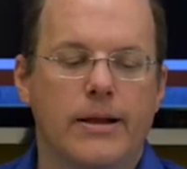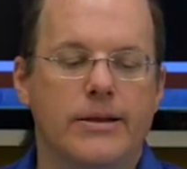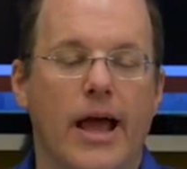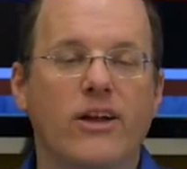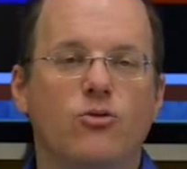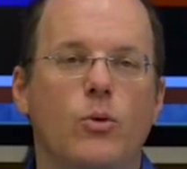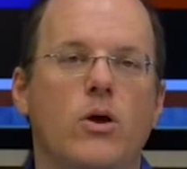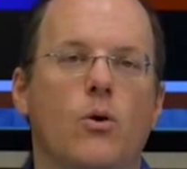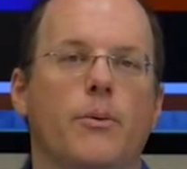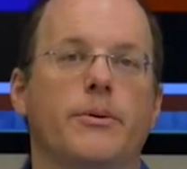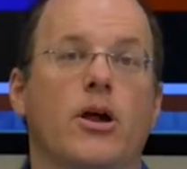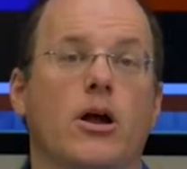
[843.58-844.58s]
Next week,
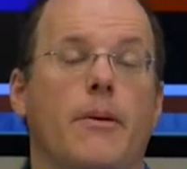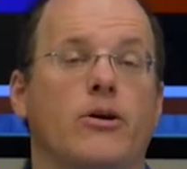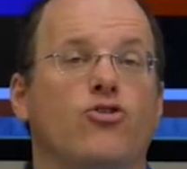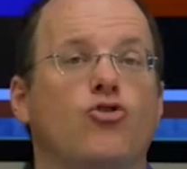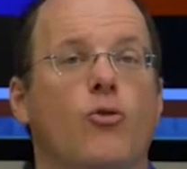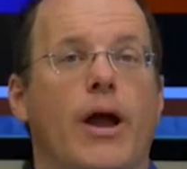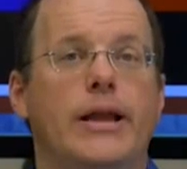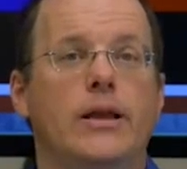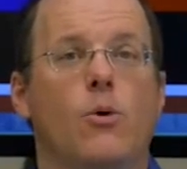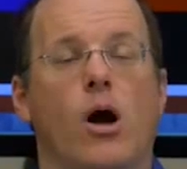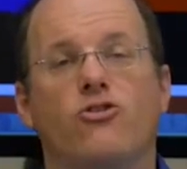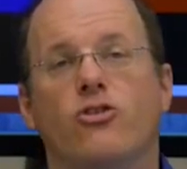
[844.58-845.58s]
when we talk about
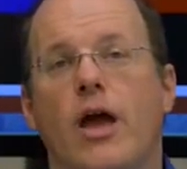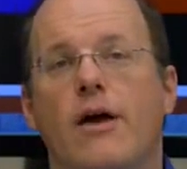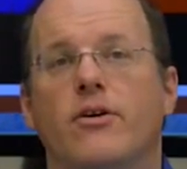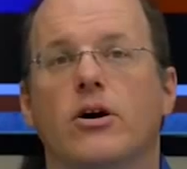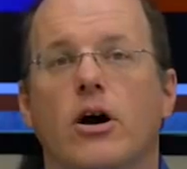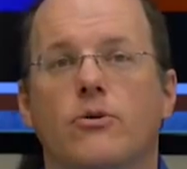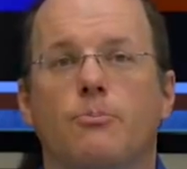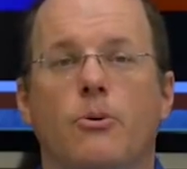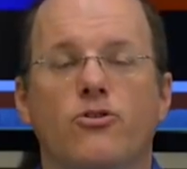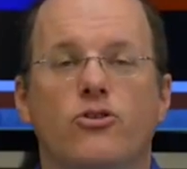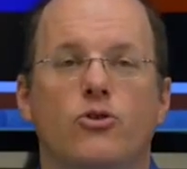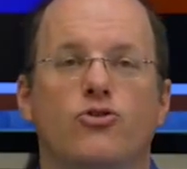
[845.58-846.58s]
training, we'll actually have a
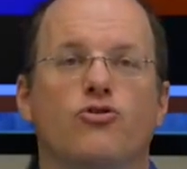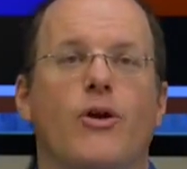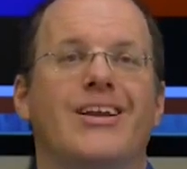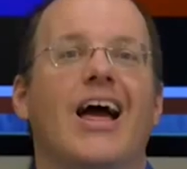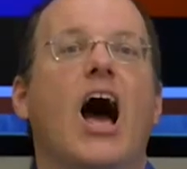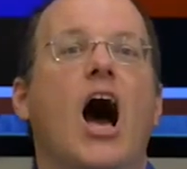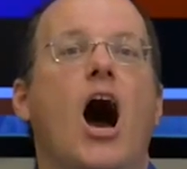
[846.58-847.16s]
person who's trained